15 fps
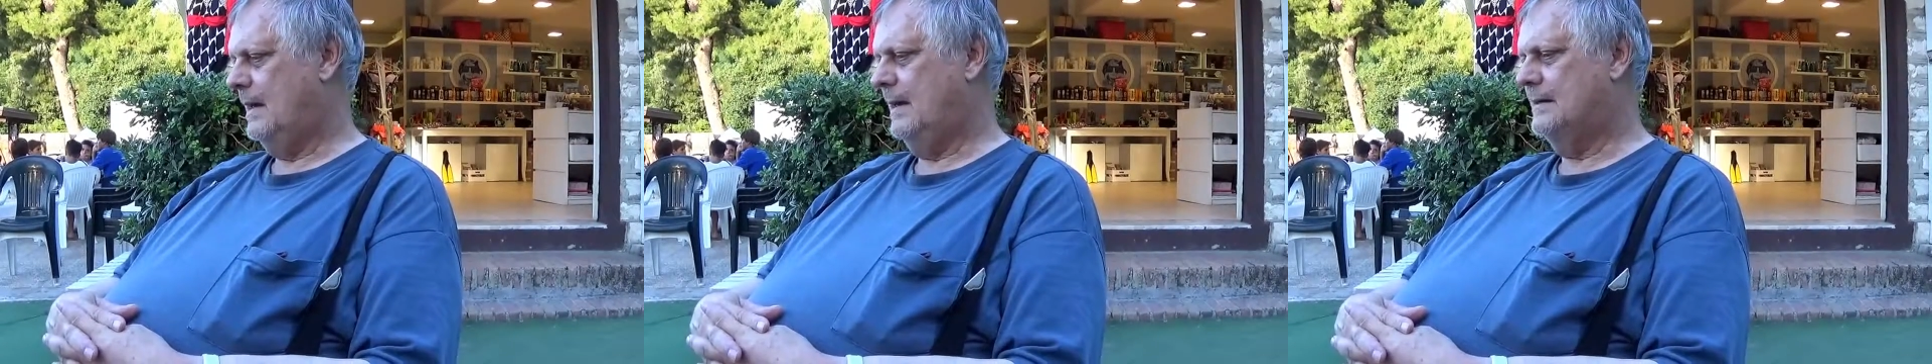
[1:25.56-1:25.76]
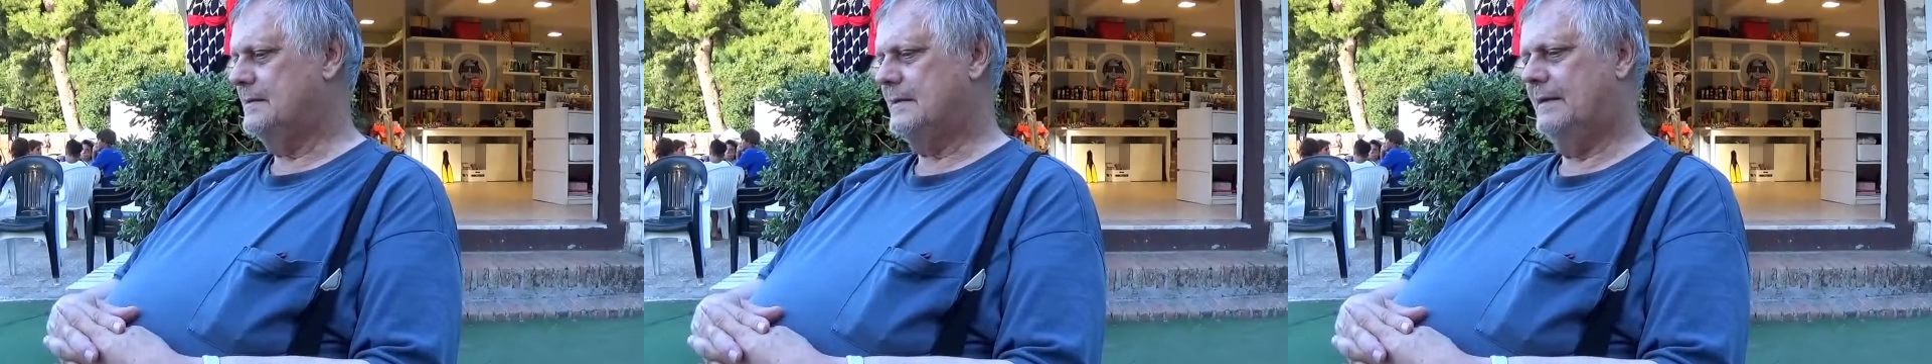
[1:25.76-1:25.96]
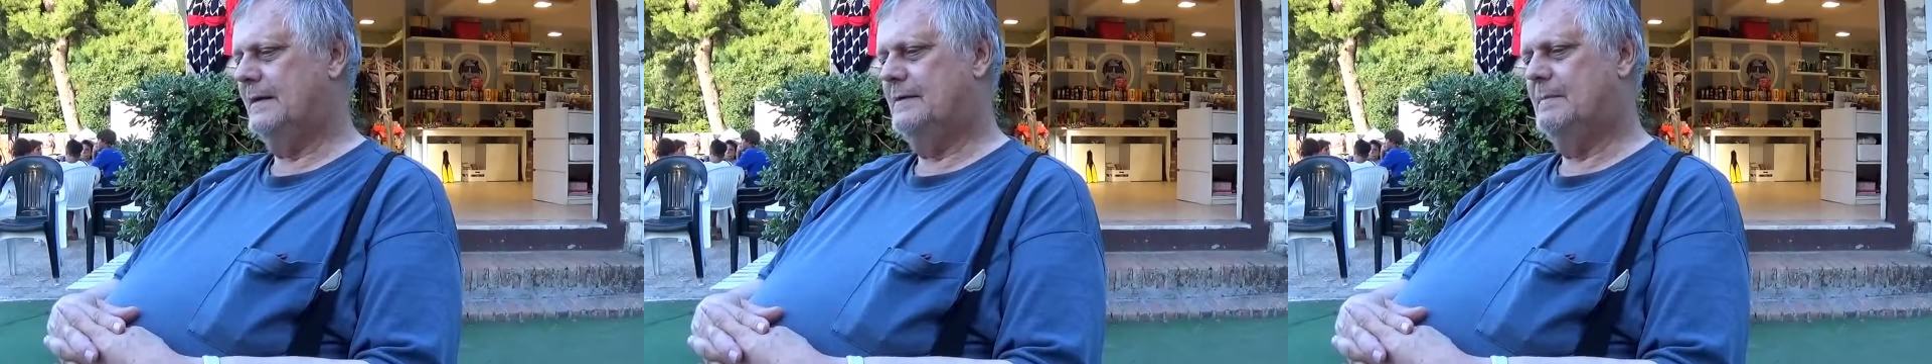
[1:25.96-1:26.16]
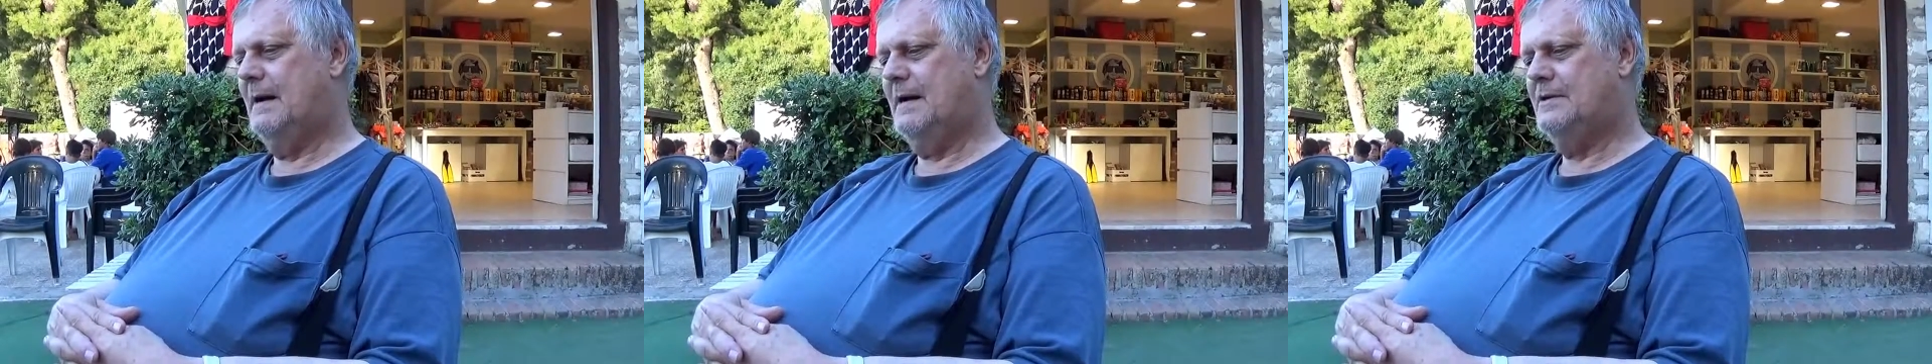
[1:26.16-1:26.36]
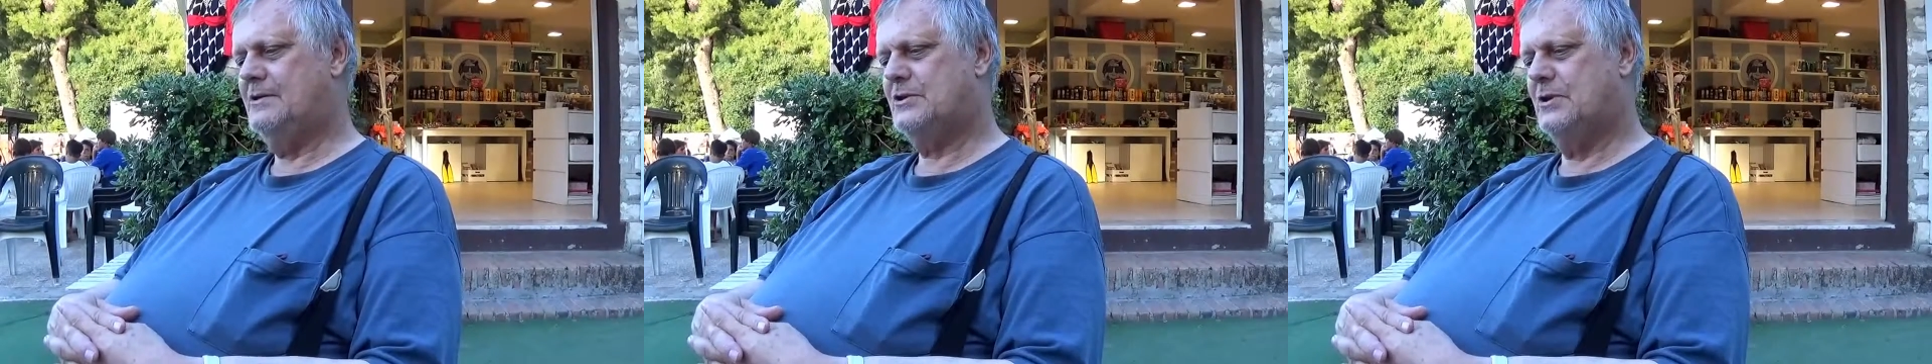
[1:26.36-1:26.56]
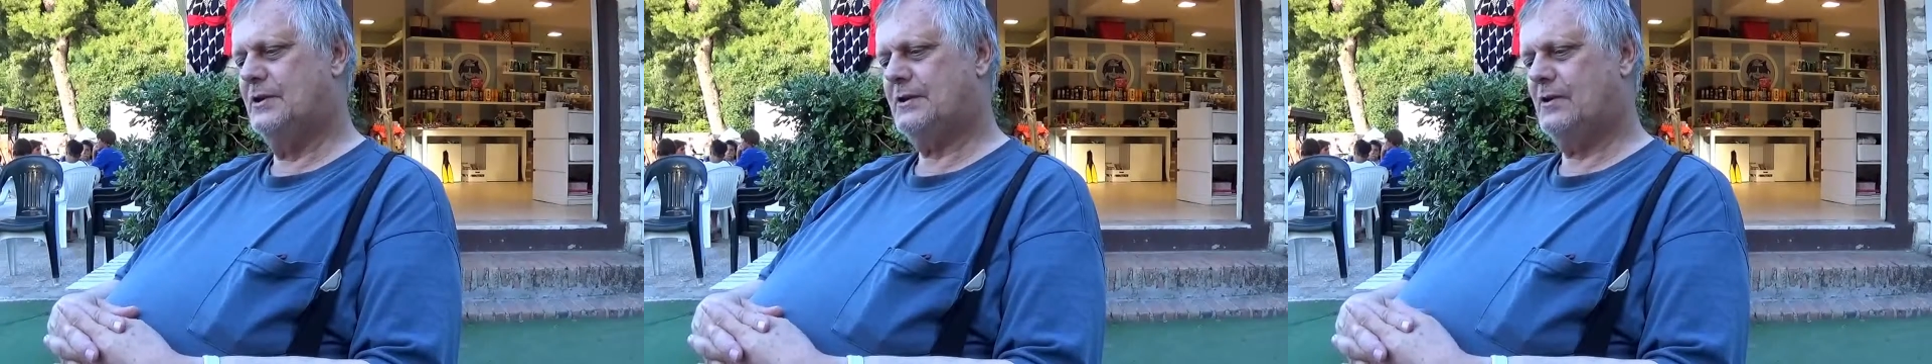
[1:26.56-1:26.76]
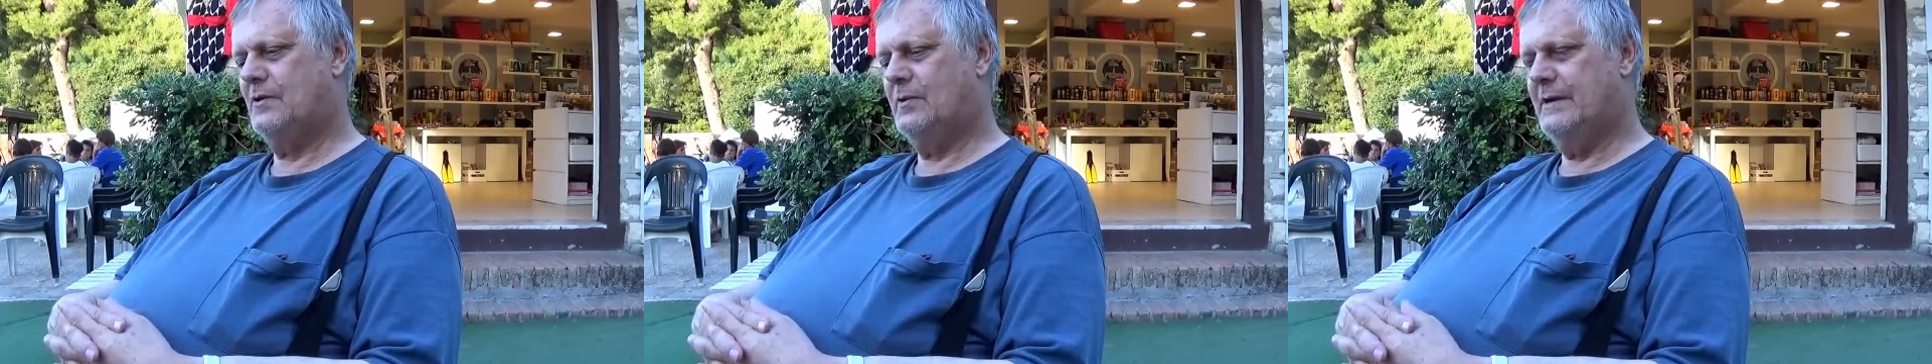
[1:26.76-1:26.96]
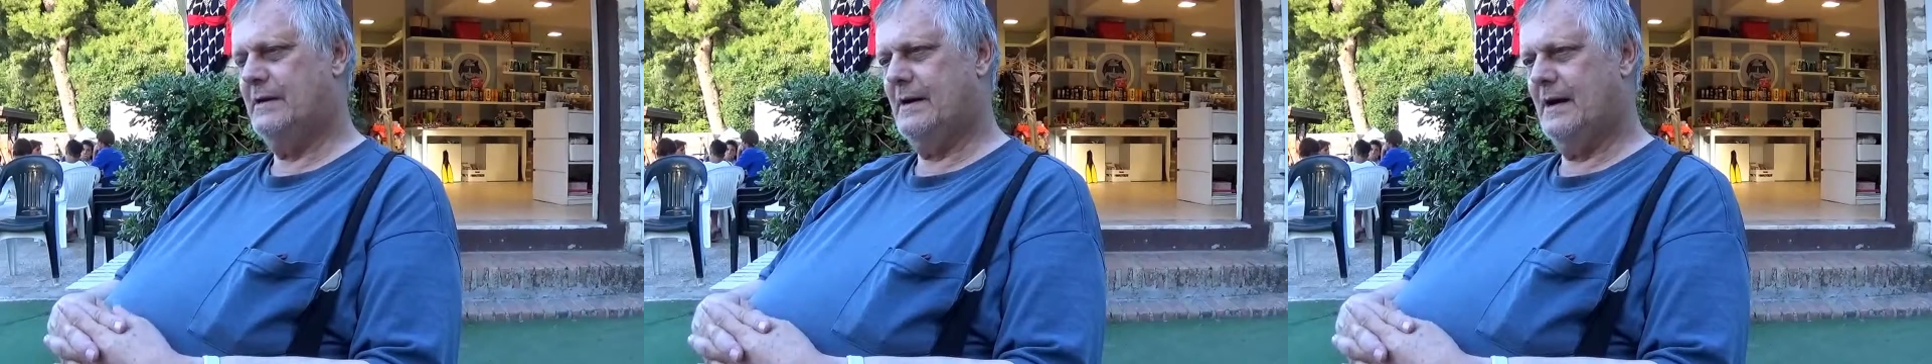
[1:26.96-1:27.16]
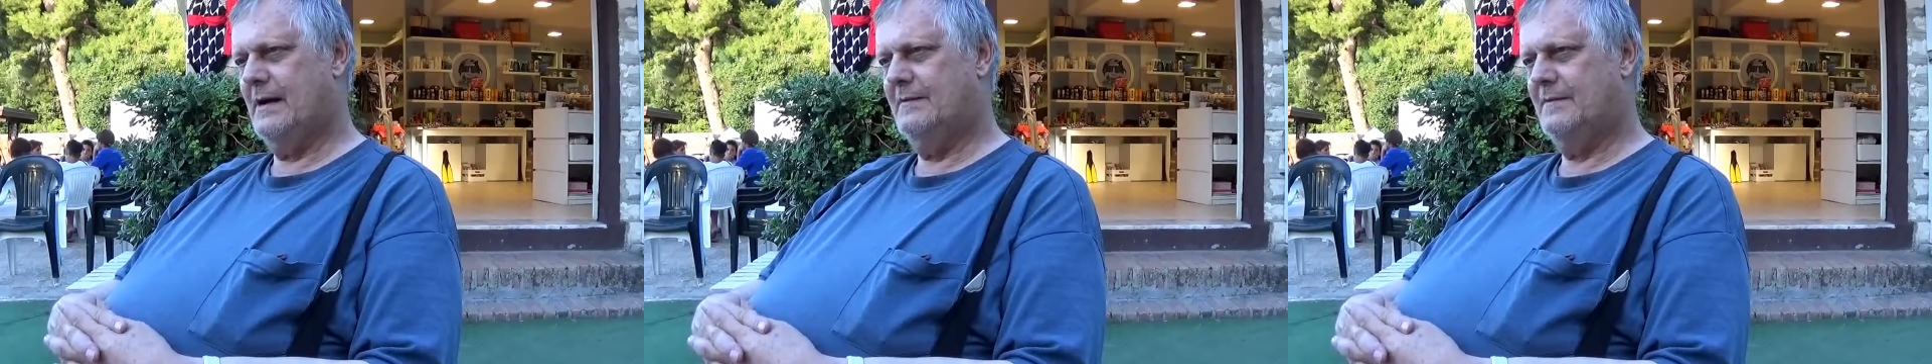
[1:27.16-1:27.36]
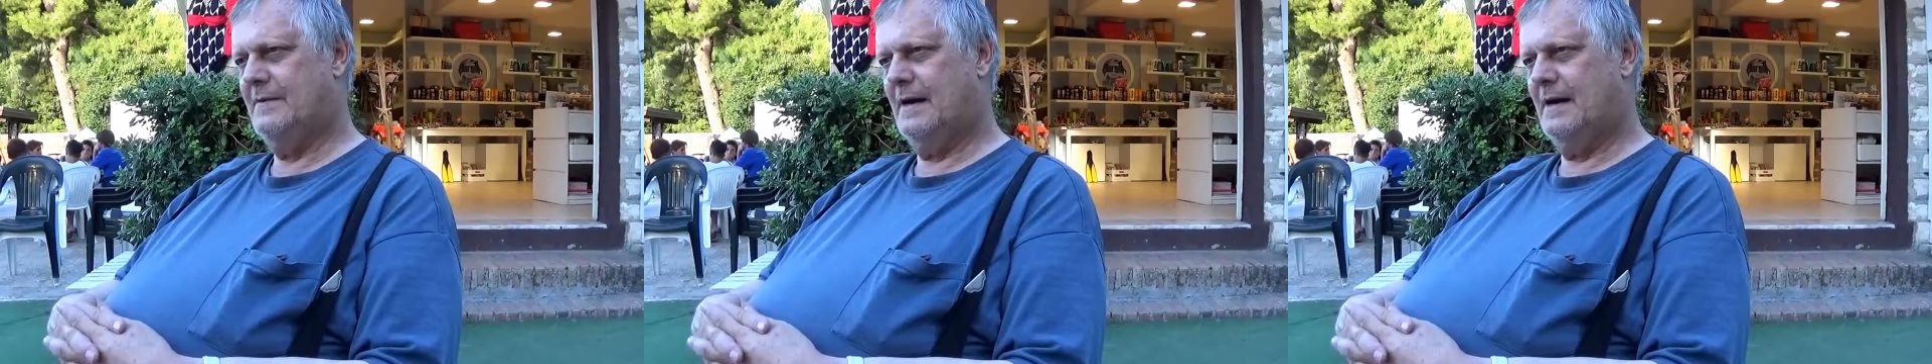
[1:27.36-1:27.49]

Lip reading: is that in my short career I